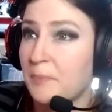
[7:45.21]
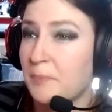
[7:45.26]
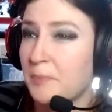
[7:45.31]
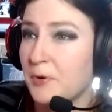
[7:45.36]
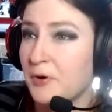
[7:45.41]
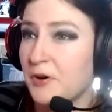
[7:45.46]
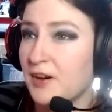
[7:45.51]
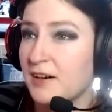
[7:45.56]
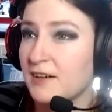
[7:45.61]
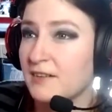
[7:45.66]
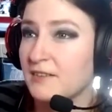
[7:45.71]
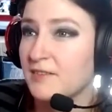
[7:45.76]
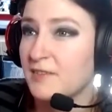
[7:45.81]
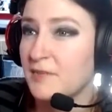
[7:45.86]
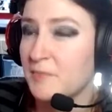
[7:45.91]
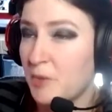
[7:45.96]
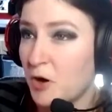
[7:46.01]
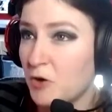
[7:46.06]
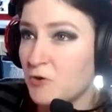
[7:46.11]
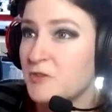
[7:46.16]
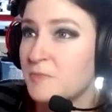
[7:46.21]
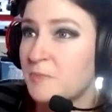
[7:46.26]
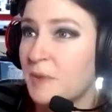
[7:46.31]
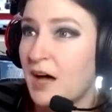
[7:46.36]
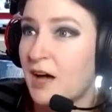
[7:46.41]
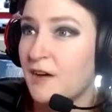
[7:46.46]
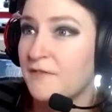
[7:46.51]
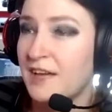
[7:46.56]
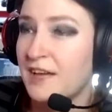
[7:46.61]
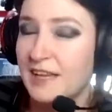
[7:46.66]
But the most
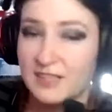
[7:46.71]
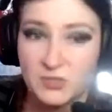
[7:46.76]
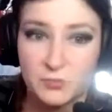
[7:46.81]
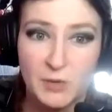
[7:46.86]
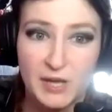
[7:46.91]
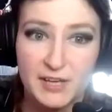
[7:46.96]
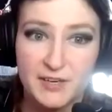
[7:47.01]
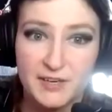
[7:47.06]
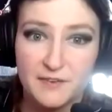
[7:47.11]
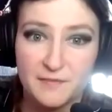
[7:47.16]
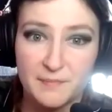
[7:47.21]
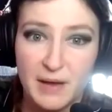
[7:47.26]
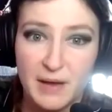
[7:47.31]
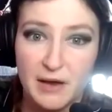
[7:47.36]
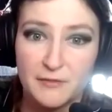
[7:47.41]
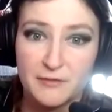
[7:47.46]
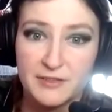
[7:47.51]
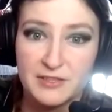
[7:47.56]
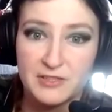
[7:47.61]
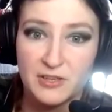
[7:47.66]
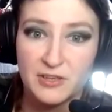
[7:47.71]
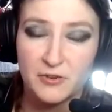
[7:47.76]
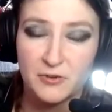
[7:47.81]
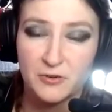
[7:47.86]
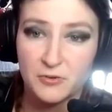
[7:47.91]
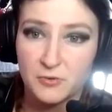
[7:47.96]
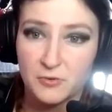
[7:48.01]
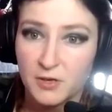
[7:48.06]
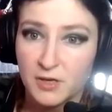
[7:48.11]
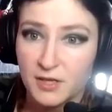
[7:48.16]
part of it is word of mouth.
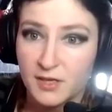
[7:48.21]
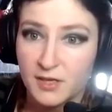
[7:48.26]
So